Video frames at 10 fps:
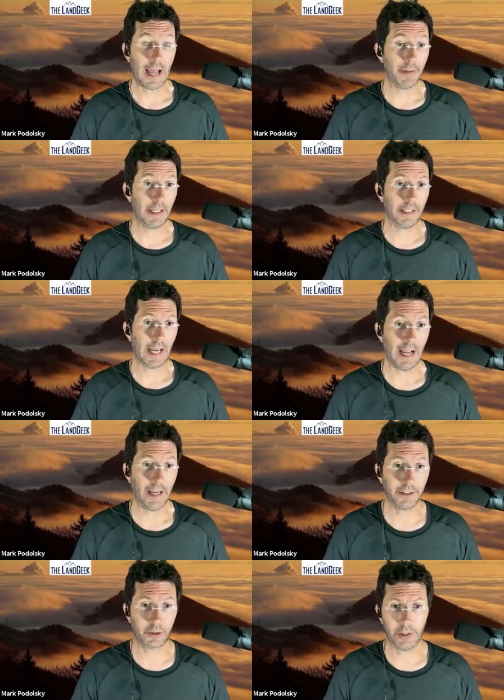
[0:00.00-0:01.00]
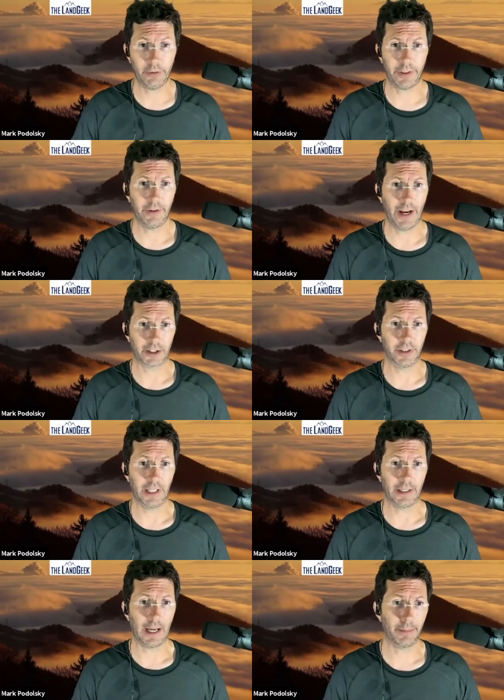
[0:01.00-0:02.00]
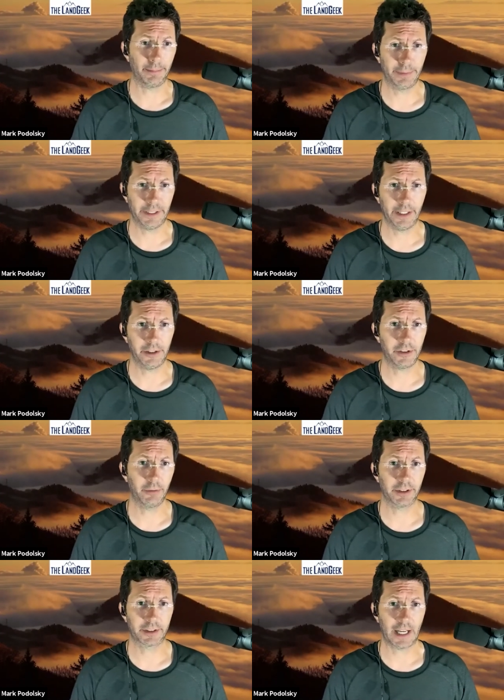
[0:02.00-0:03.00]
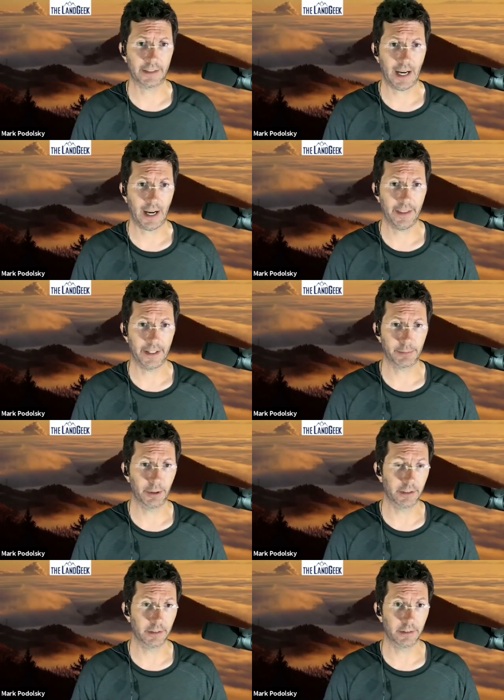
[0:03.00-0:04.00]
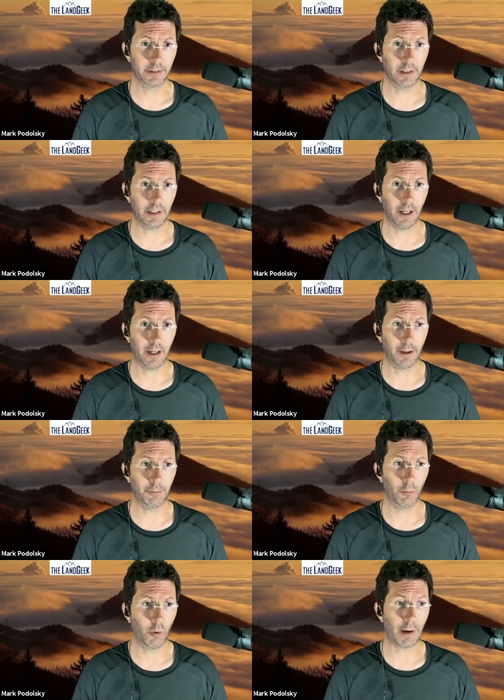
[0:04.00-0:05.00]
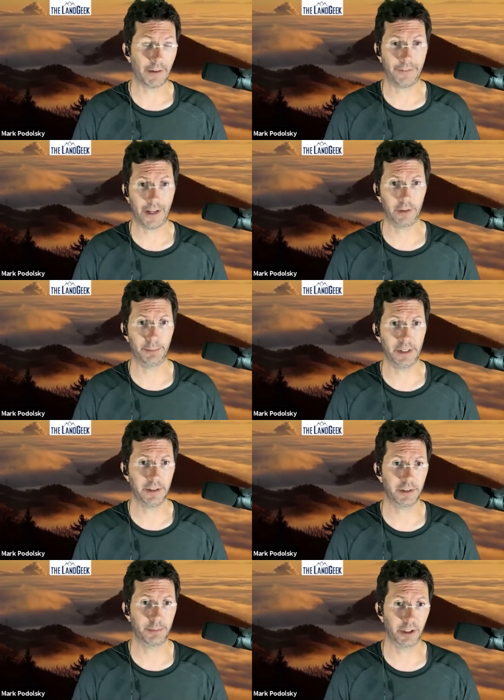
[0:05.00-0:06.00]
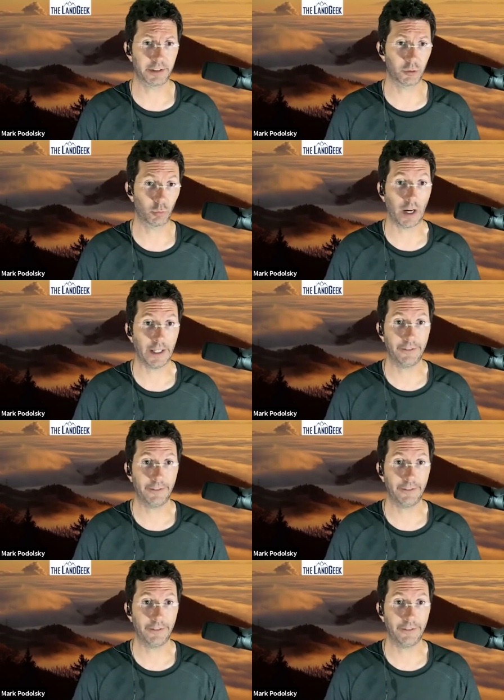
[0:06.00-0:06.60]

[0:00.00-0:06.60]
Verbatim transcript: I mean, I, I agree with you actually. I, I'd be interested in what Scott Todd thinks, but um, one of my favorite business books is Ready,